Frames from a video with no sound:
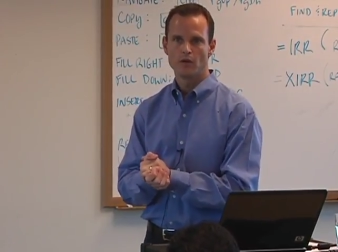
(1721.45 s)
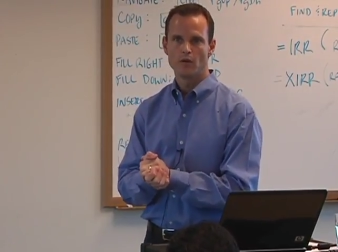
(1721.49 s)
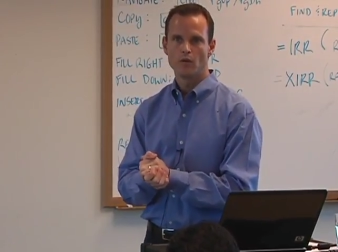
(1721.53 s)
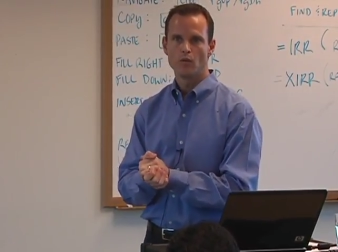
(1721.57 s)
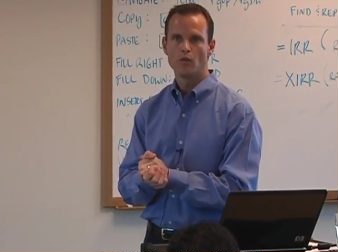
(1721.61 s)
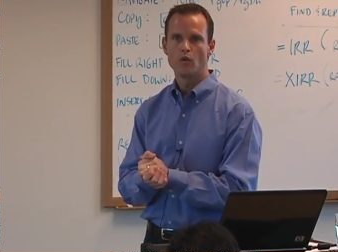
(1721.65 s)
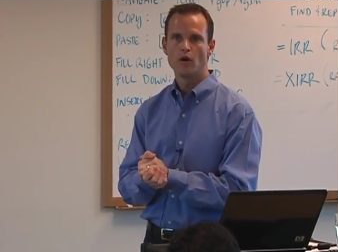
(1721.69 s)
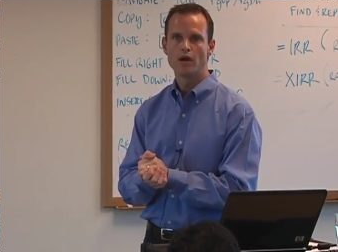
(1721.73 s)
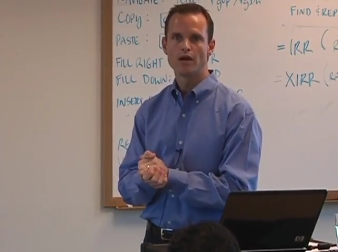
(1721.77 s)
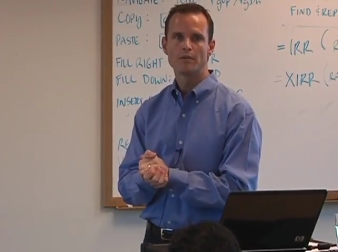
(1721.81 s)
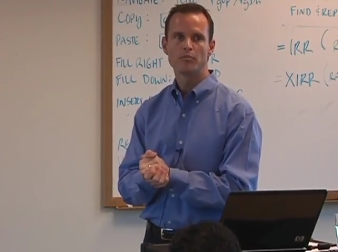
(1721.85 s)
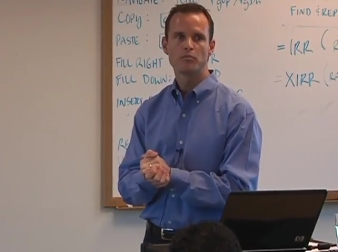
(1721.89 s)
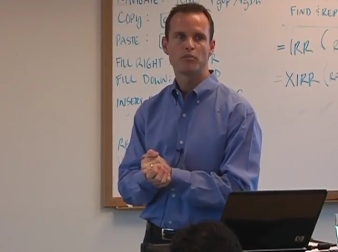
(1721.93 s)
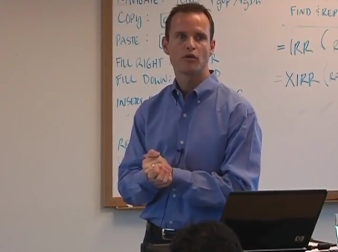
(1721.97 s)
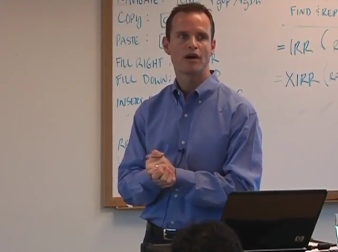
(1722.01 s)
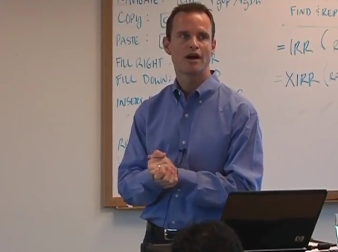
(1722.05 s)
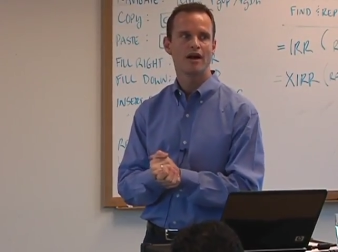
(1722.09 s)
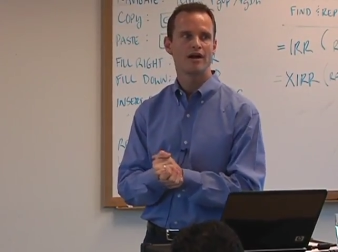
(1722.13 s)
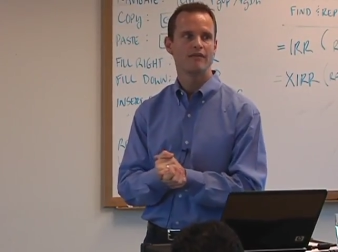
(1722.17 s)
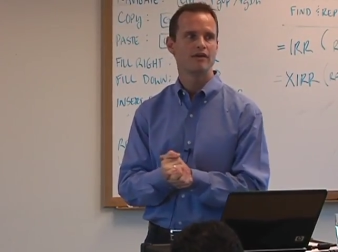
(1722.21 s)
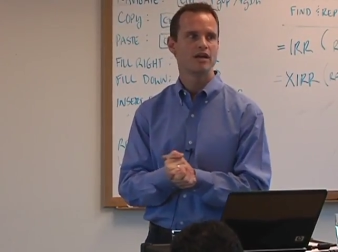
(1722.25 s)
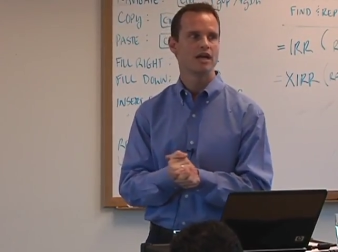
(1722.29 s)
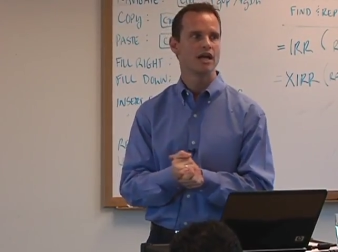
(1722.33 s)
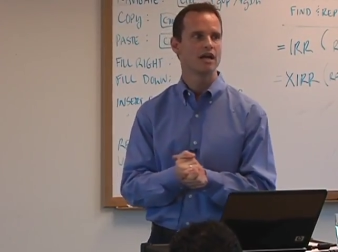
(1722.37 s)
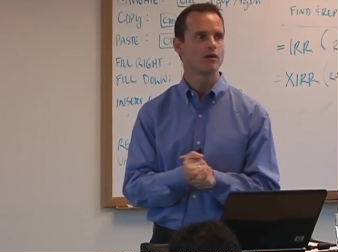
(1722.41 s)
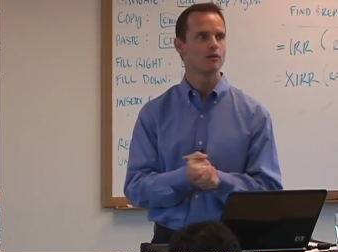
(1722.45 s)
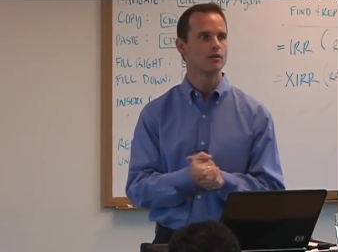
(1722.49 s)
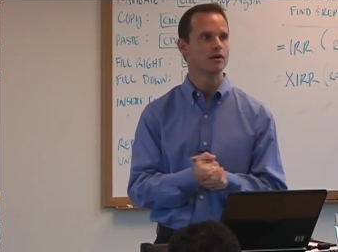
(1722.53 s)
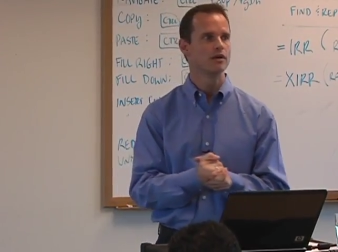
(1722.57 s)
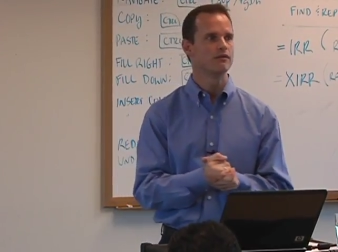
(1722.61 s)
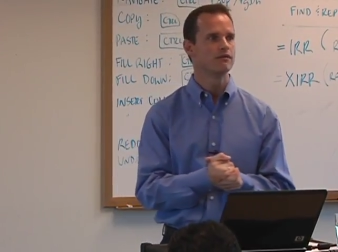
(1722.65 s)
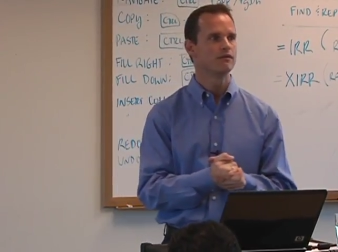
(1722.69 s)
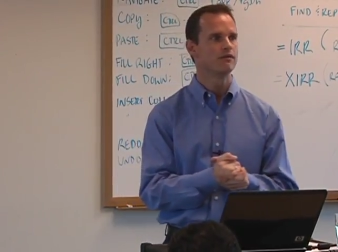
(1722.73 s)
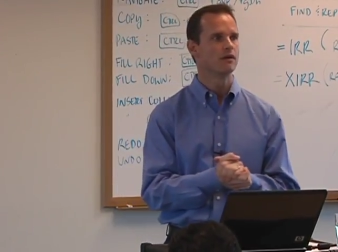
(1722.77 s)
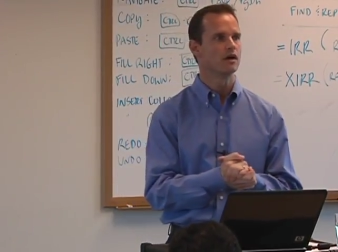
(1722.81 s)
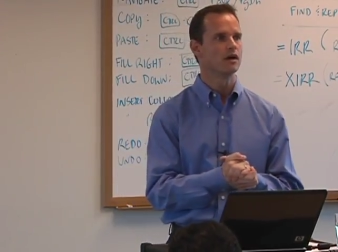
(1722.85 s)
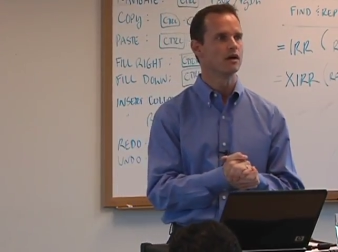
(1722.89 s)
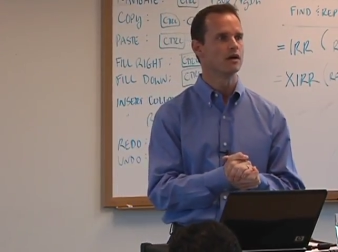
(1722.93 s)
what a private equity
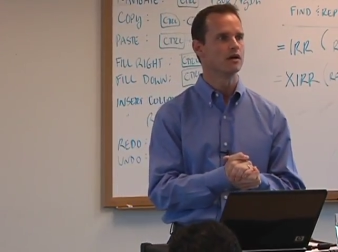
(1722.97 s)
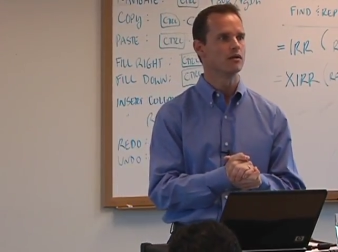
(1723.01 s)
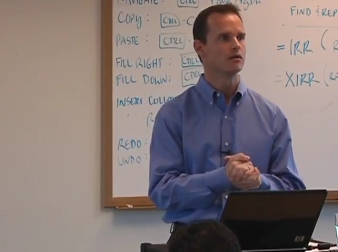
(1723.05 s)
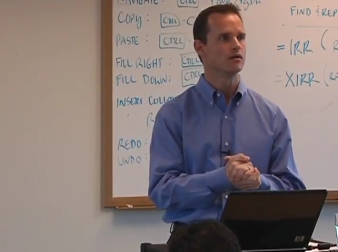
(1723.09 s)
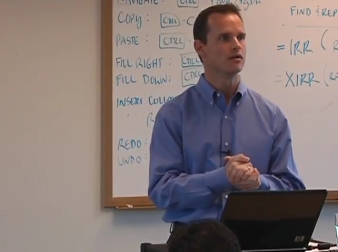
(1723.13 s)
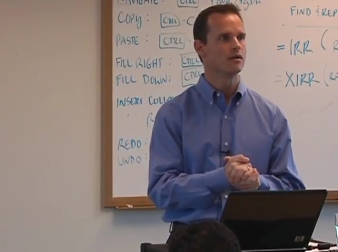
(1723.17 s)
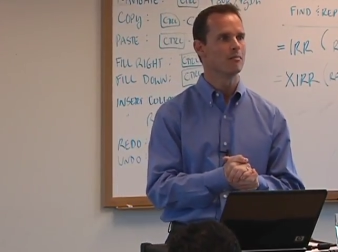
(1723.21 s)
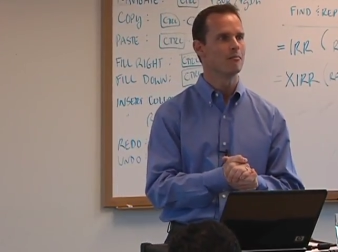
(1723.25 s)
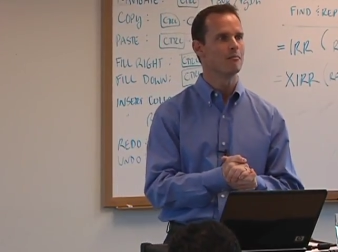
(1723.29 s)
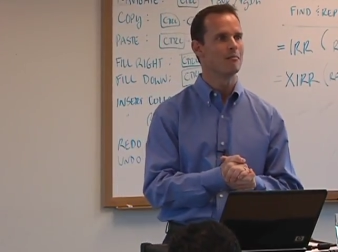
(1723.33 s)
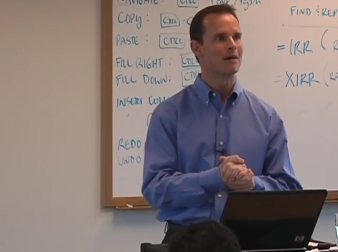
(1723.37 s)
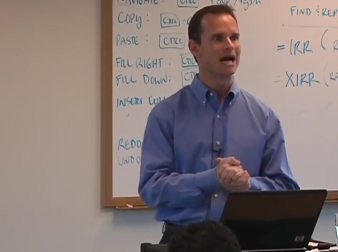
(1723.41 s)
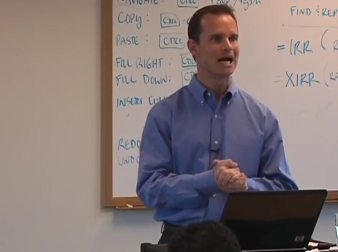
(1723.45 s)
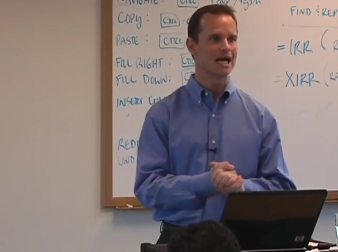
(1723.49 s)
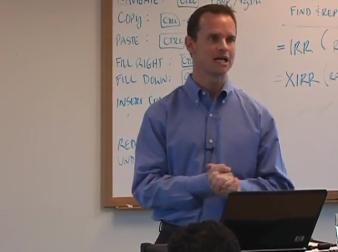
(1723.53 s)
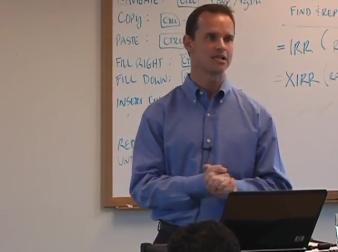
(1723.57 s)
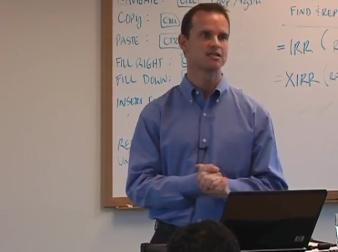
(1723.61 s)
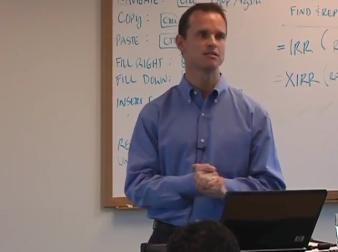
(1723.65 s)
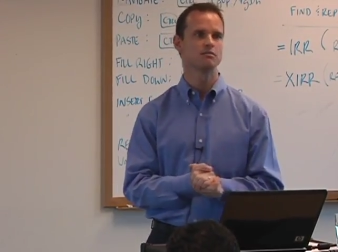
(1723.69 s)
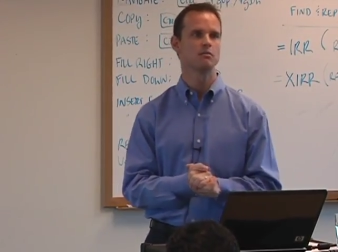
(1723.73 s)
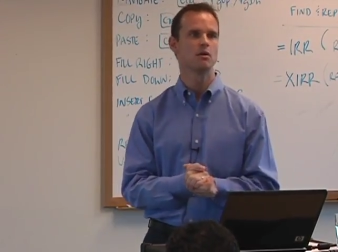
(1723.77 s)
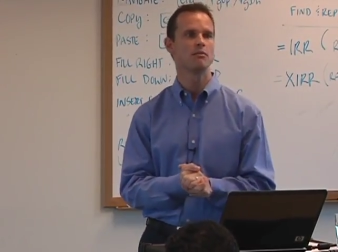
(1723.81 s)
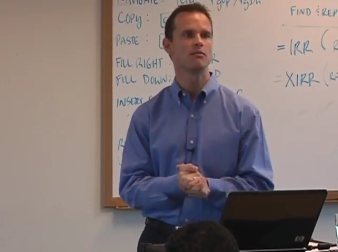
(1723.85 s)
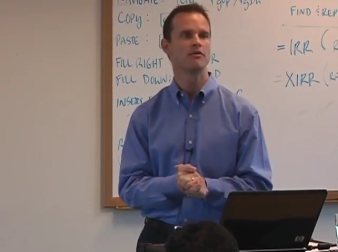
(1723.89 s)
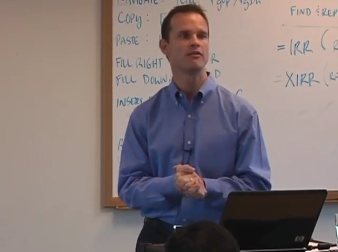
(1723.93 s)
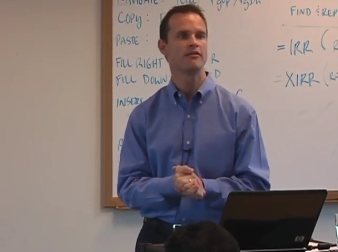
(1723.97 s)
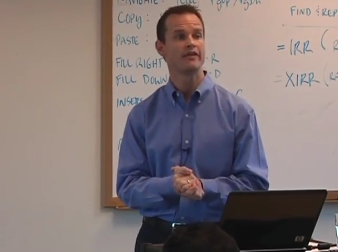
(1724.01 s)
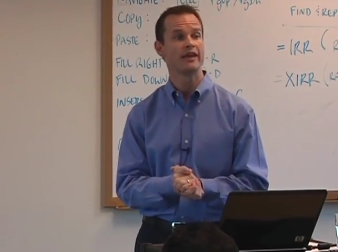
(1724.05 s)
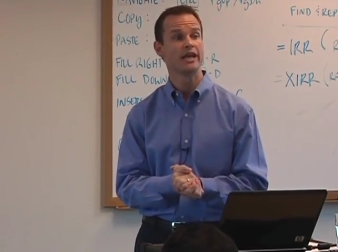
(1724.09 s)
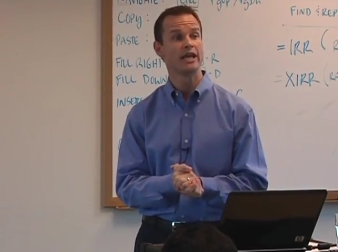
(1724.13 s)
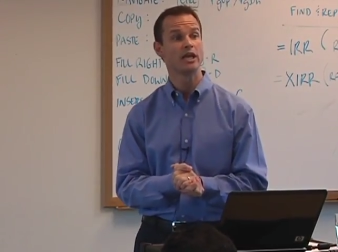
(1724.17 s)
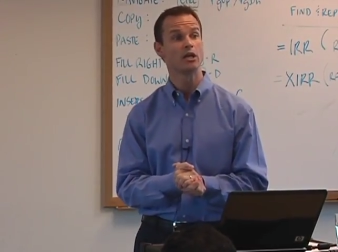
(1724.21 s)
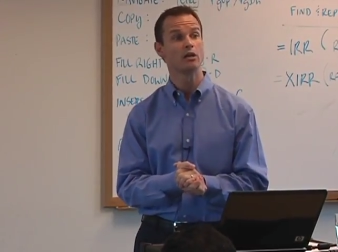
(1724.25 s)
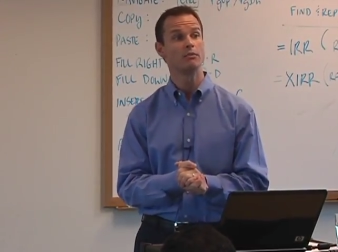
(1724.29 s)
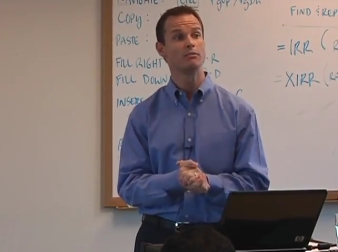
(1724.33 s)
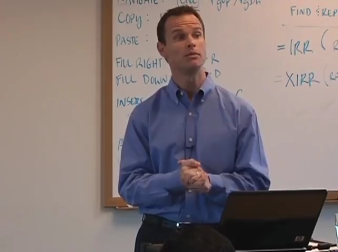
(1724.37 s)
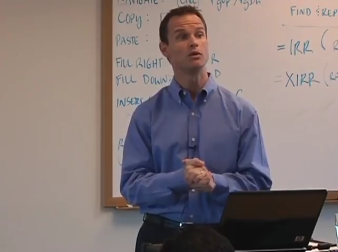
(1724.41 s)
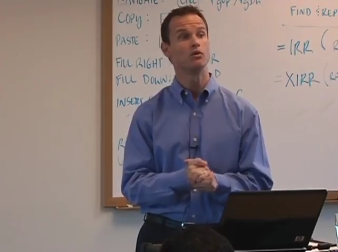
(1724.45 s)
fund, the maximum that they
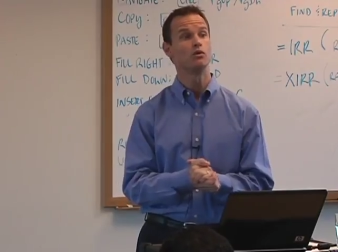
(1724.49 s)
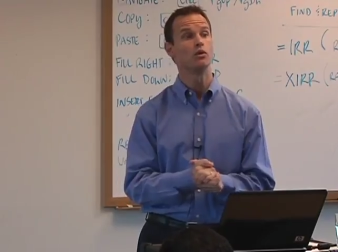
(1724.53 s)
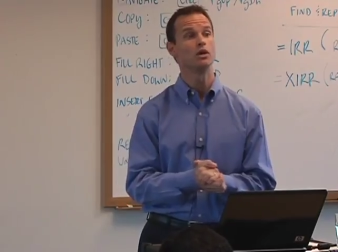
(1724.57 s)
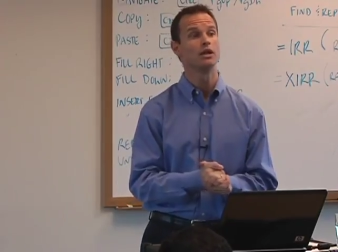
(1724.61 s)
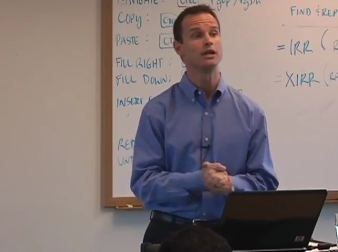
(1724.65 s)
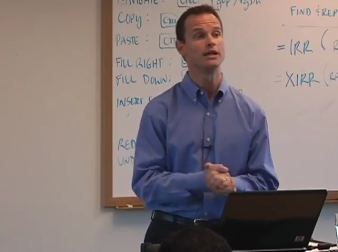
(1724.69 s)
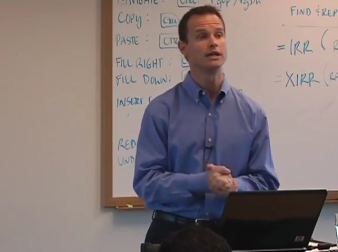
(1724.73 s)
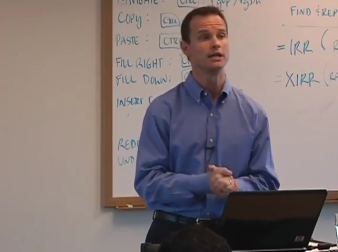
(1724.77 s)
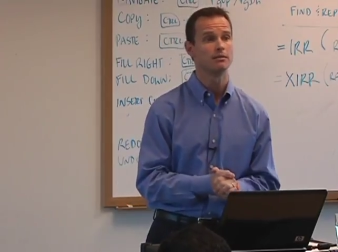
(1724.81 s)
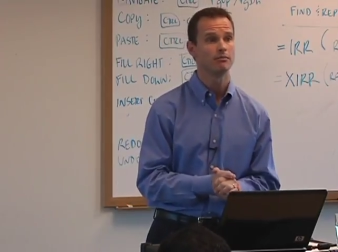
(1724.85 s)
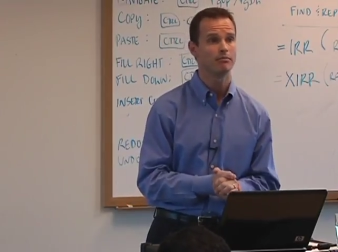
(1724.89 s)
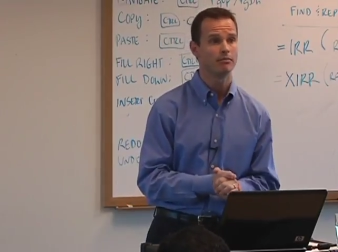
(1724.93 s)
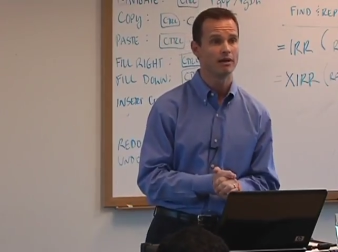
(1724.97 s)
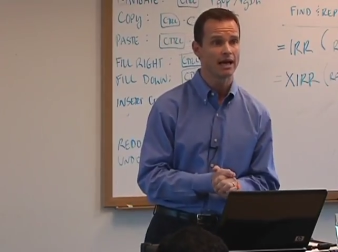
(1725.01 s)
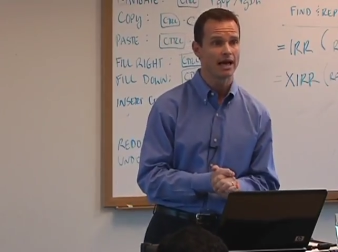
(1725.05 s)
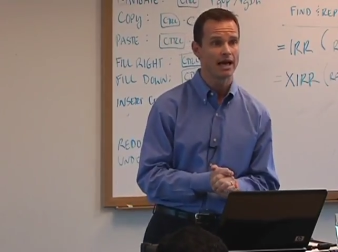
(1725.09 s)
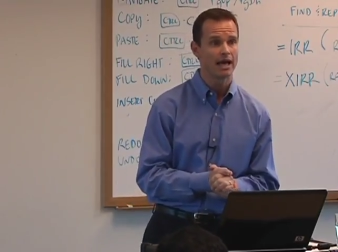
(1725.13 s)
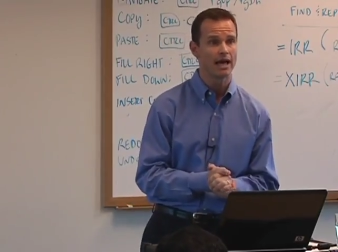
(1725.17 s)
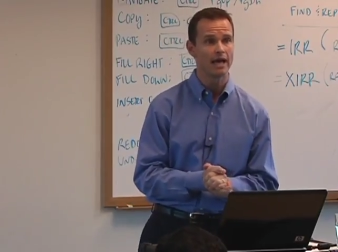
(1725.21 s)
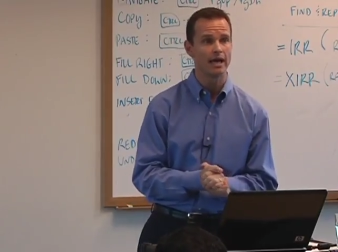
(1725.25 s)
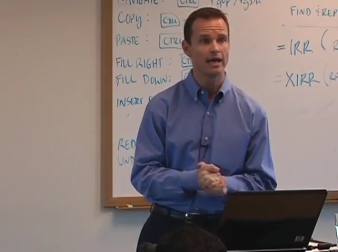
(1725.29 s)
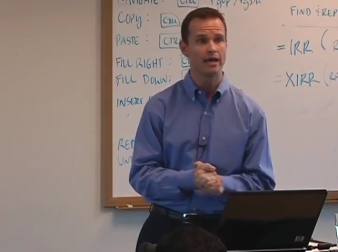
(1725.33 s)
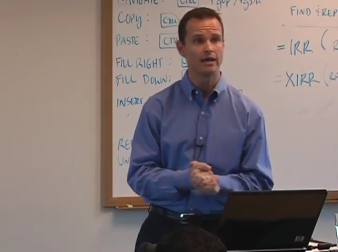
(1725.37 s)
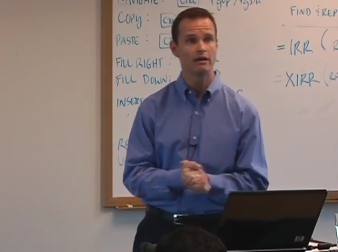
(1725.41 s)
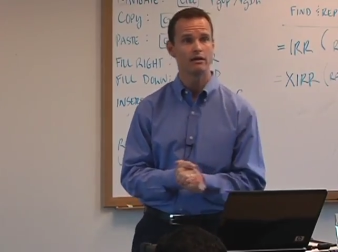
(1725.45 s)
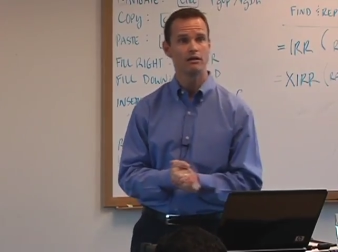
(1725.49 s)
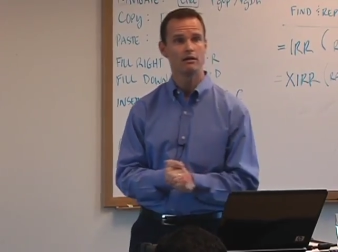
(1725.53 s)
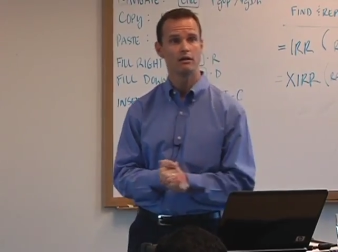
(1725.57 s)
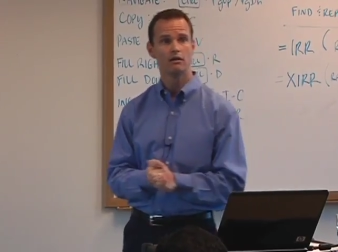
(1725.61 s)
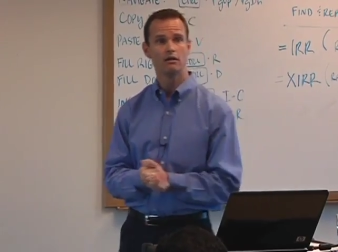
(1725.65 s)
could be willing to pay